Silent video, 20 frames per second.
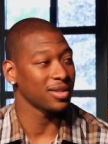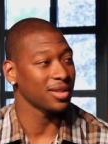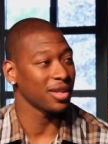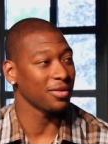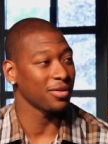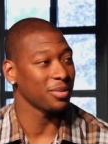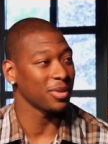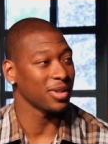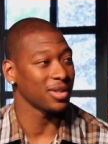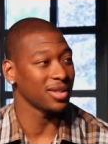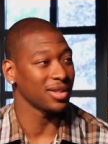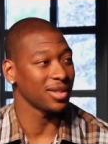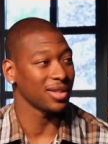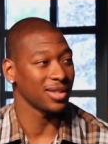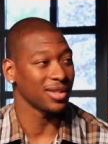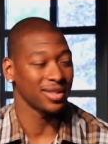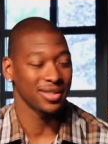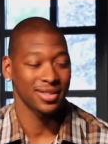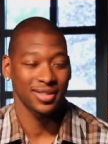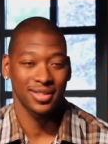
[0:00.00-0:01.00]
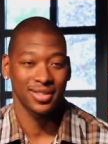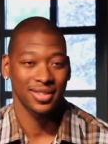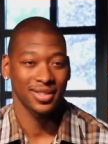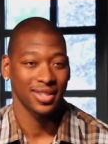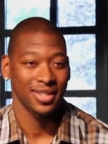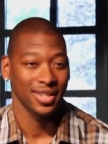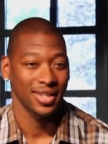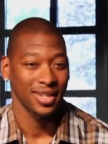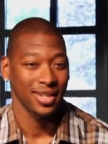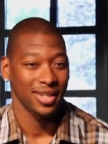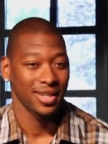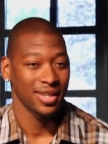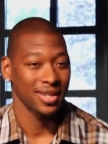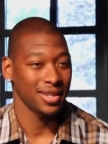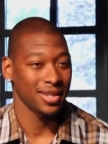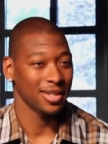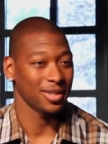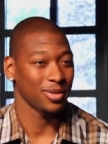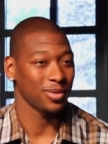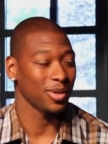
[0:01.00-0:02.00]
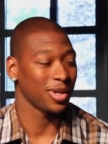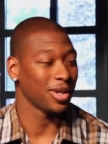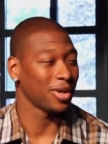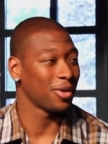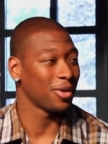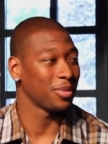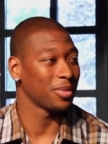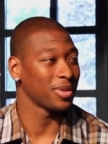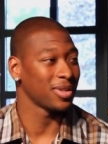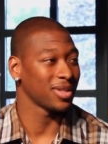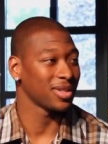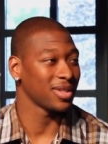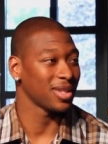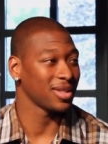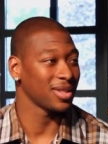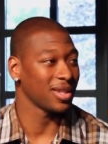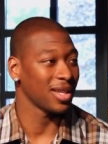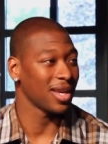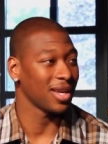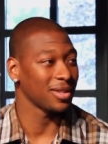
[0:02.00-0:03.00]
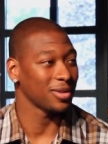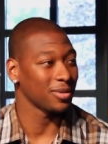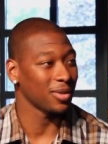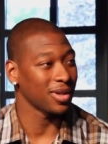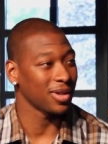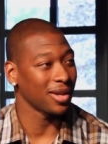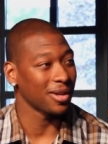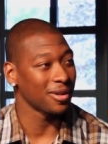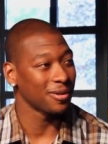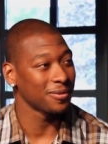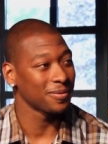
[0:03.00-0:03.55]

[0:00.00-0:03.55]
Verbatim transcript: South Michigan. And that's where home and success lies right now.